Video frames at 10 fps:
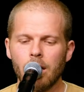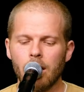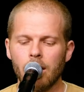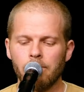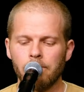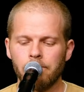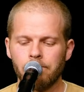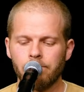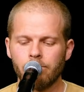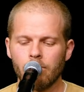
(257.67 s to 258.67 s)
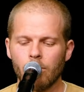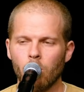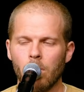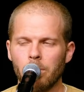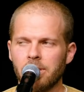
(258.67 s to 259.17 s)

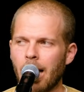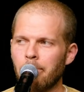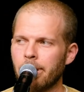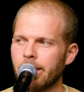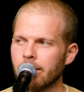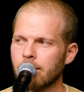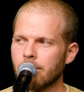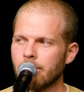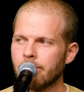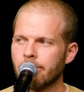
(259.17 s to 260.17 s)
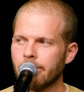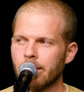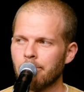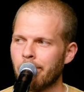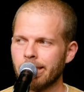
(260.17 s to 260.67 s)
What was happening
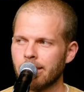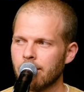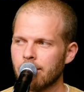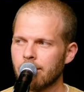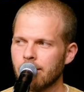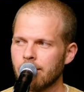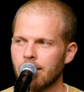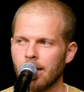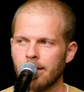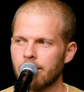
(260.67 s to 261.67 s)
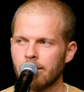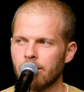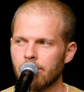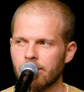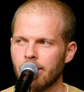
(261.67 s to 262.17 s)
in the present that I didn't
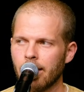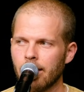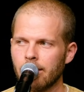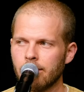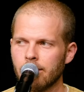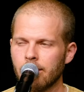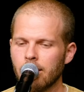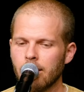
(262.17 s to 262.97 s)
understand,